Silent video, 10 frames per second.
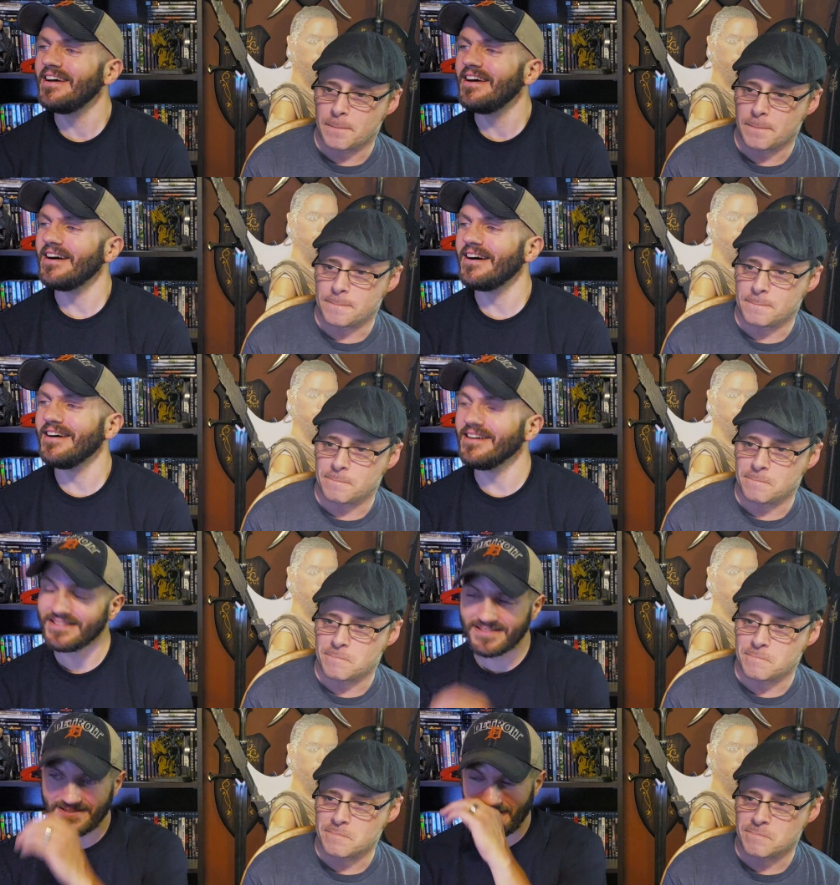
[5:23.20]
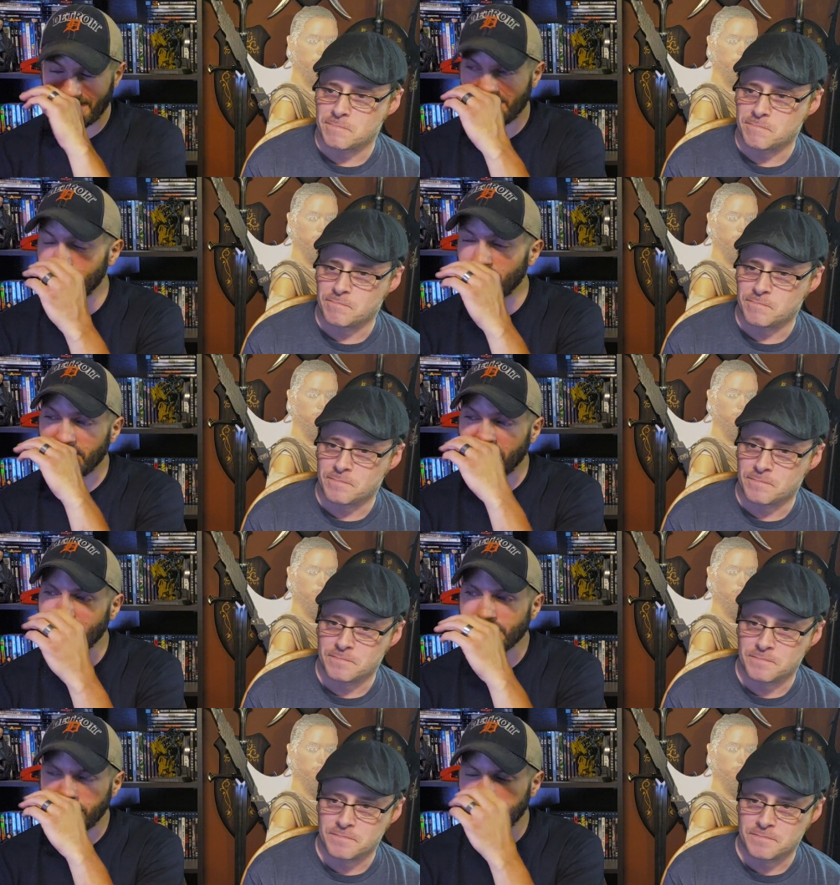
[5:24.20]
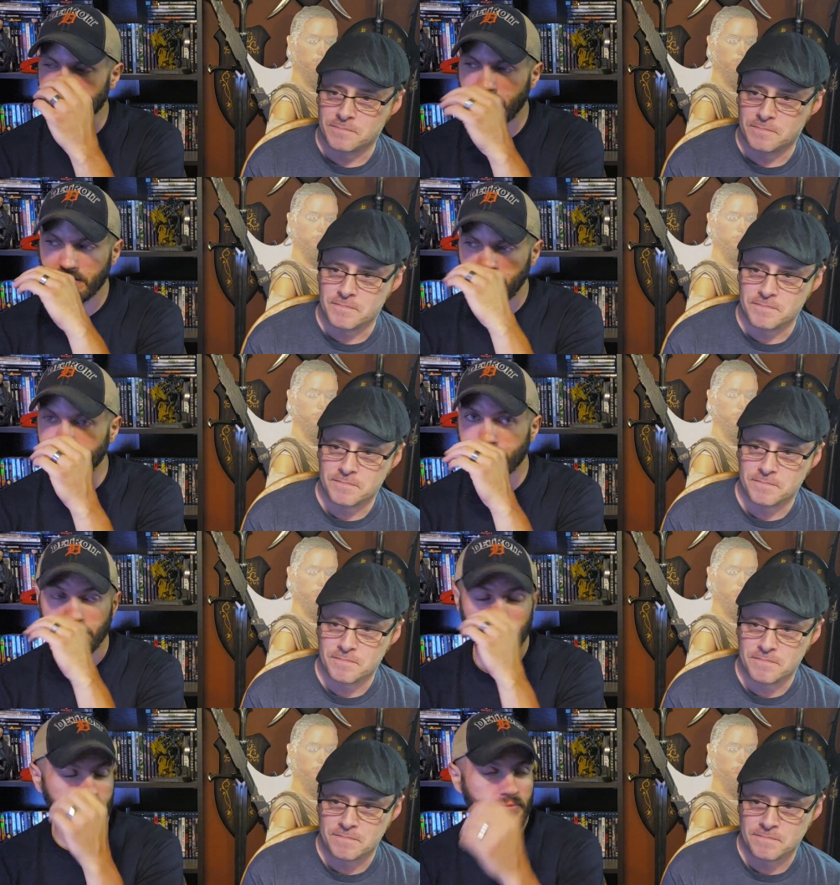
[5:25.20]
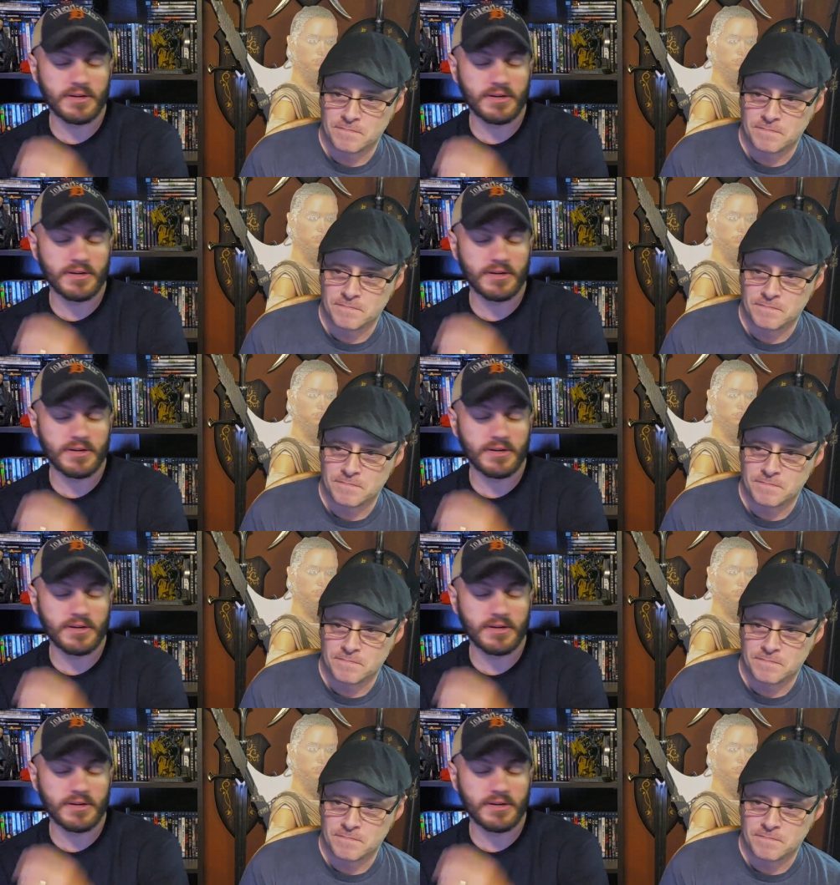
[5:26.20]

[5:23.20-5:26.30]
Speaker 1: Uh, that was a good movie. That tra the trailer looked looked pretty